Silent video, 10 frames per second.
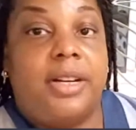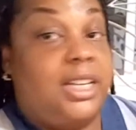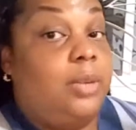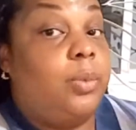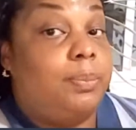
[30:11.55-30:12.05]

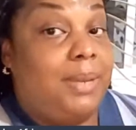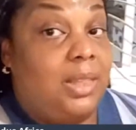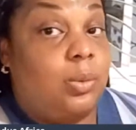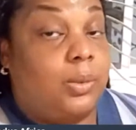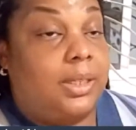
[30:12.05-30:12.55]
and he would
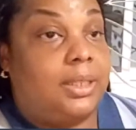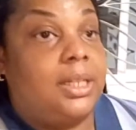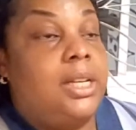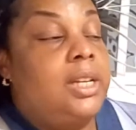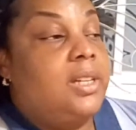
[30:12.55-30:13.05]
be the
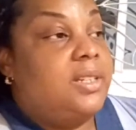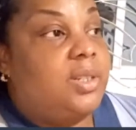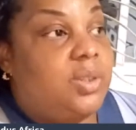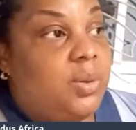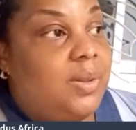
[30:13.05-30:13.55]
one
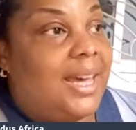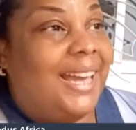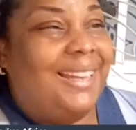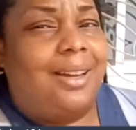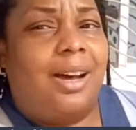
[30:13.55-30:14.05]
to do
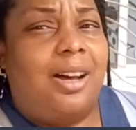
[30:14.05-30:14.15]
that.